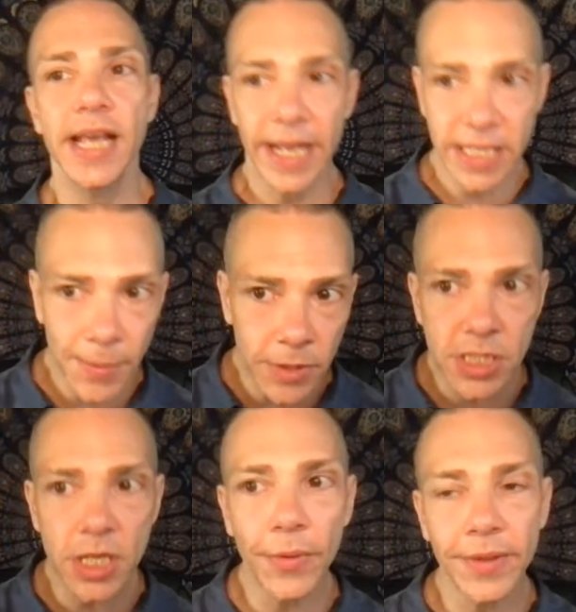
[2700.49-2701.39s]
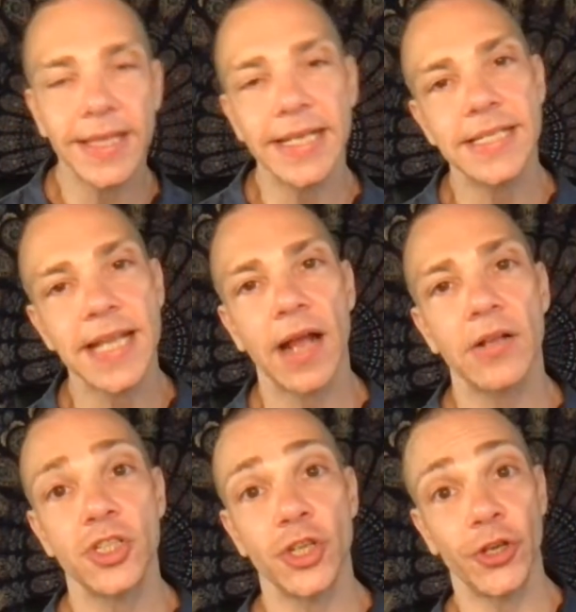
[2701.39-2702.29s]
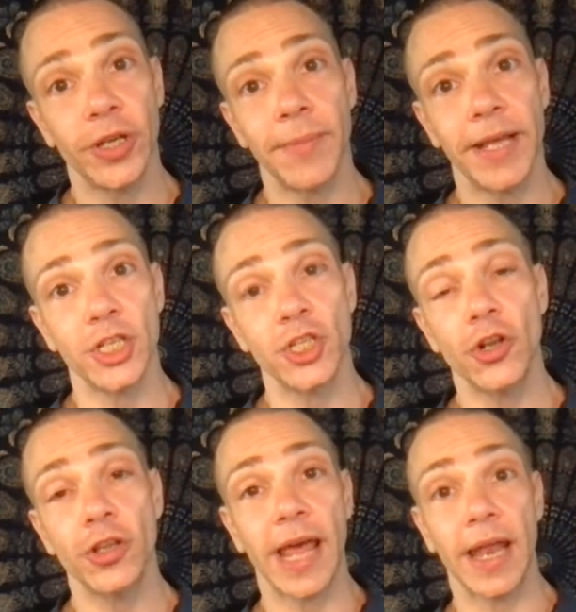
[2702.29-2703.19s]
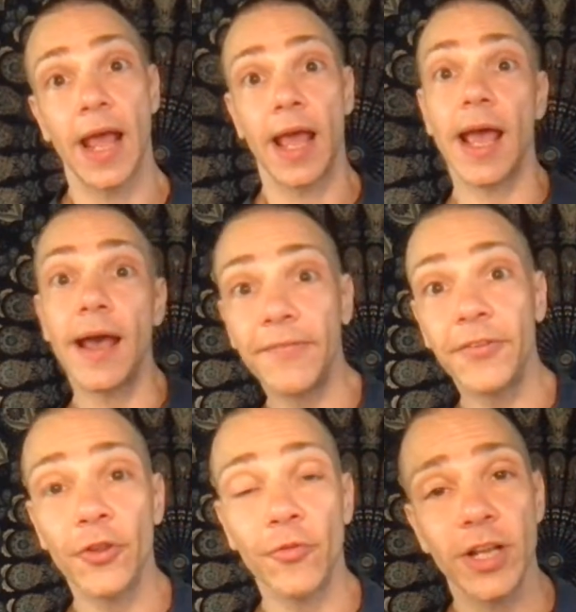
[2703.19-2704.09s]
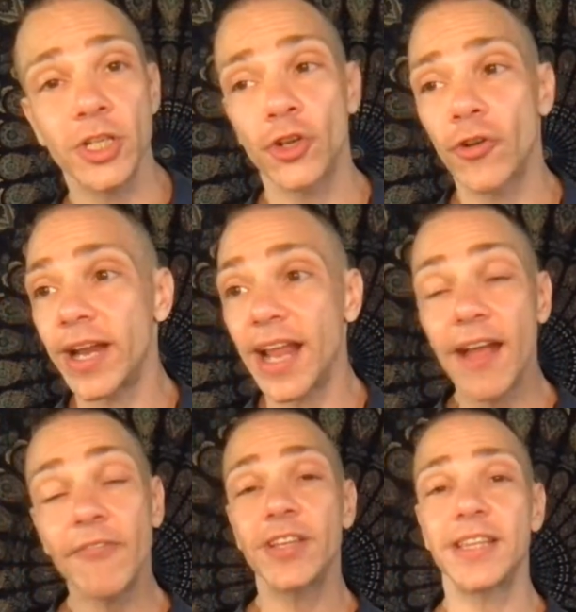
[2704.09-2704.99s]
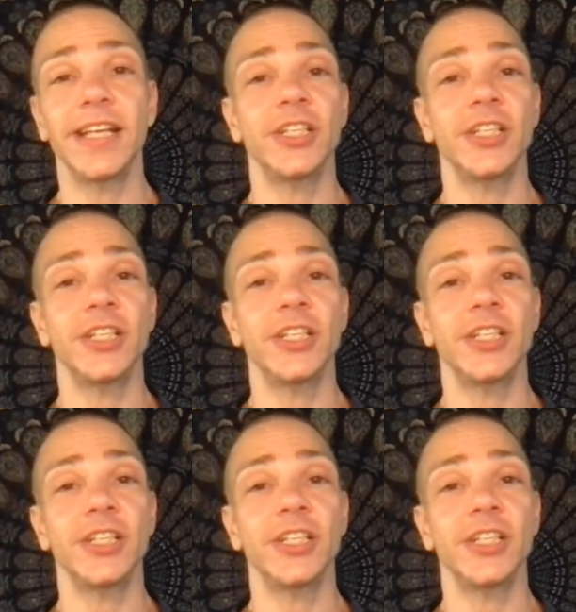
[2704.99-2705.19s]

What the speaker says: It's about slowing things down so you can make sure that after the retrograde, everything